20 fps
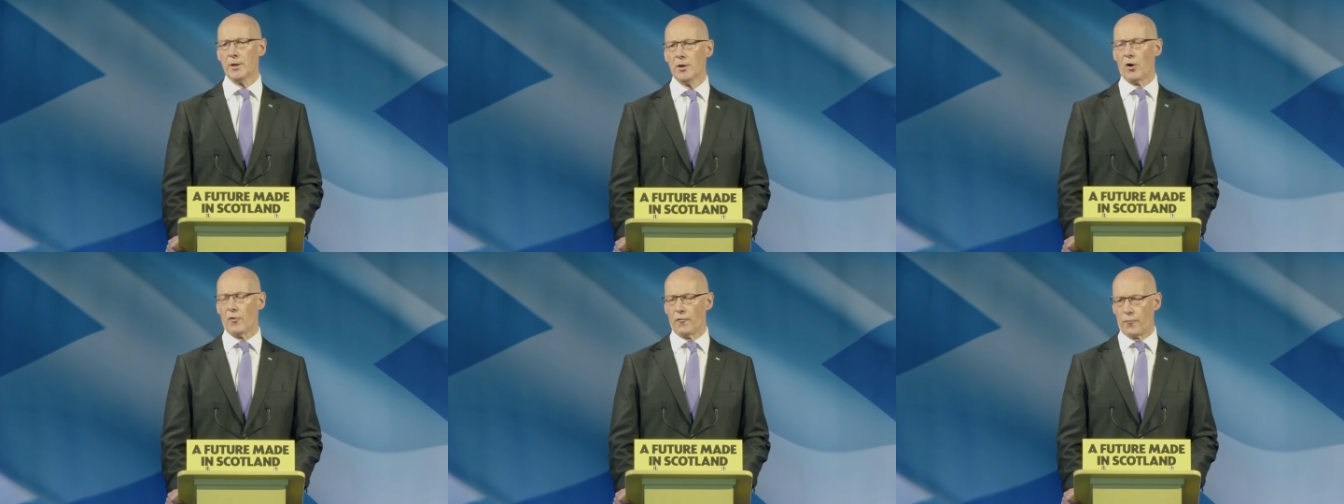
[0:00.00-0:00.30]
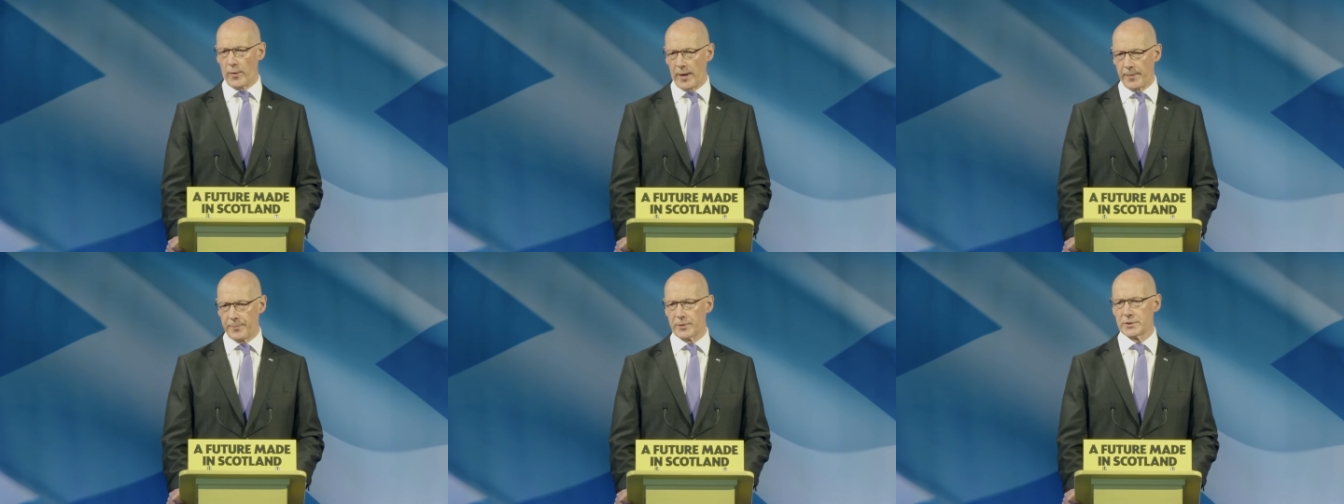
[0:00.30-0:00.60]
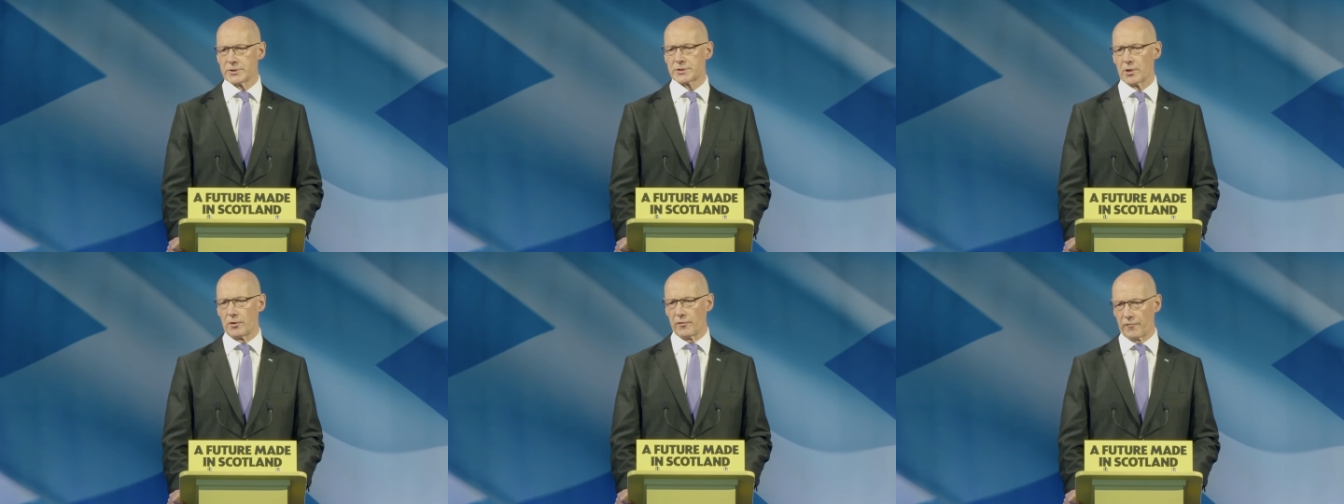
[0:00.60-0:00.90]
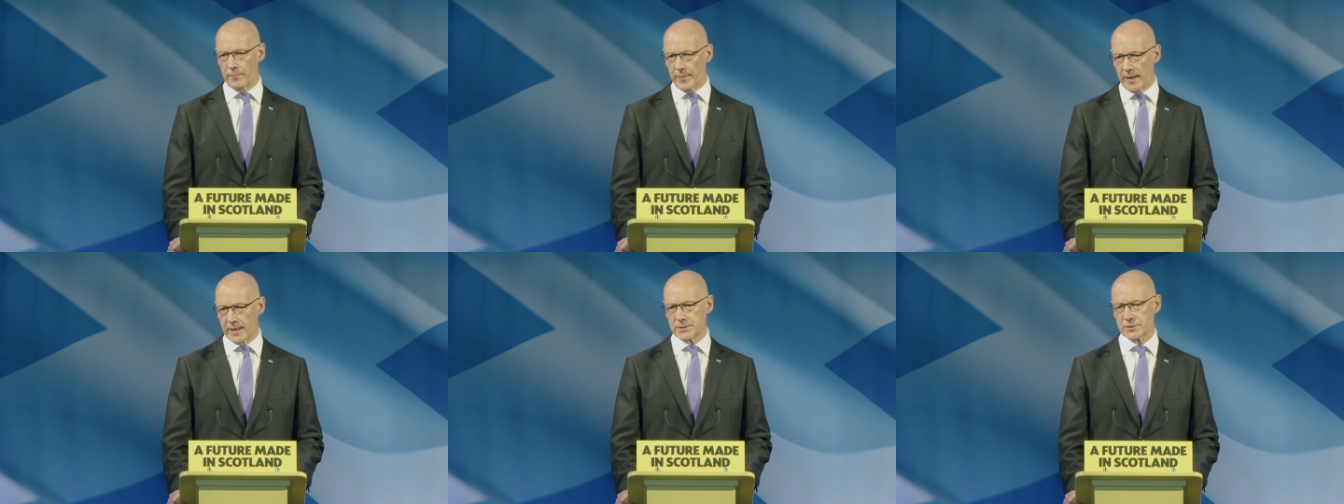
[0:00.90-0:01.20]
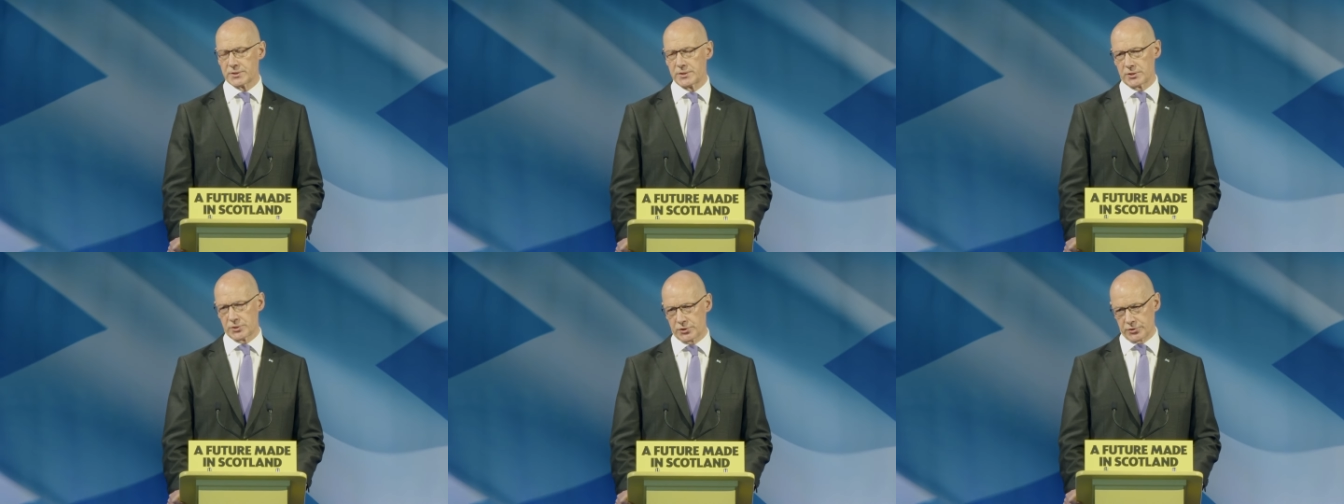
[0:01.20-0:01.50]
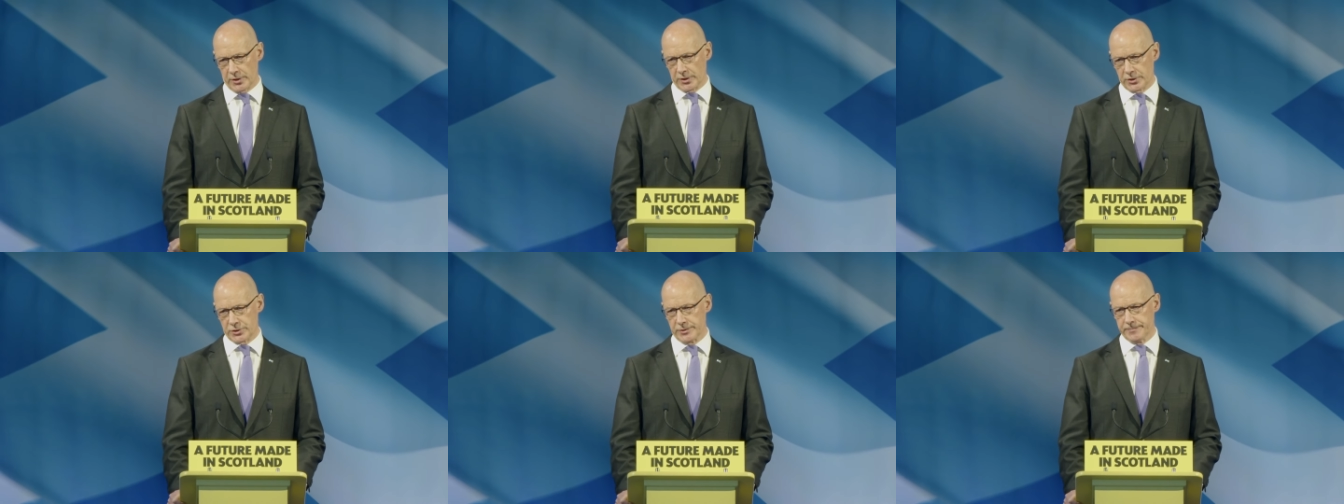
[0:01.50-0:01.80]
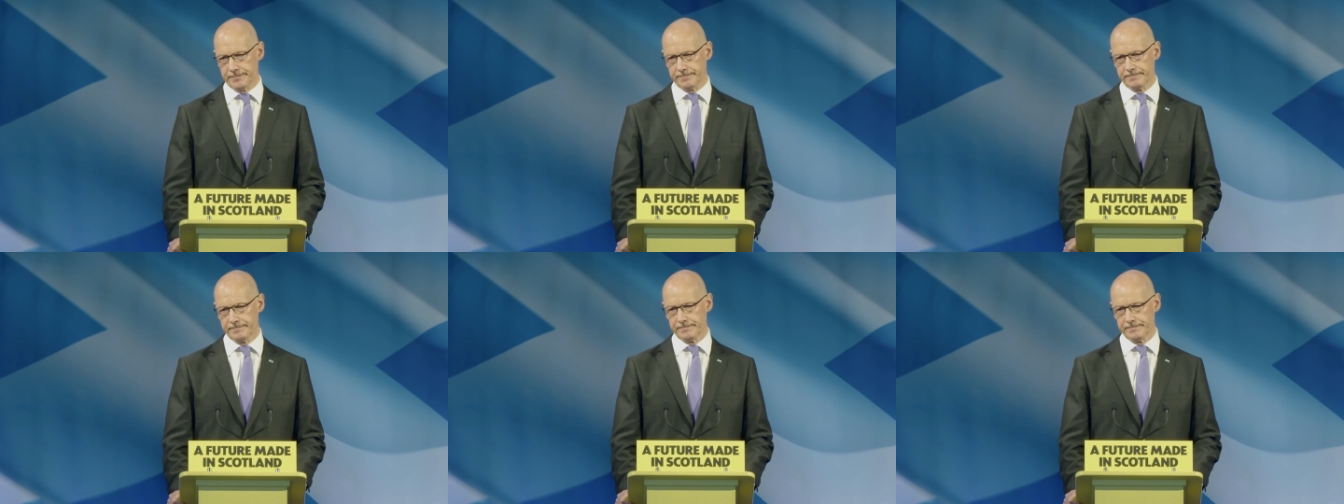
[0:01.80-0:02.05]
of weapons of mass destruction.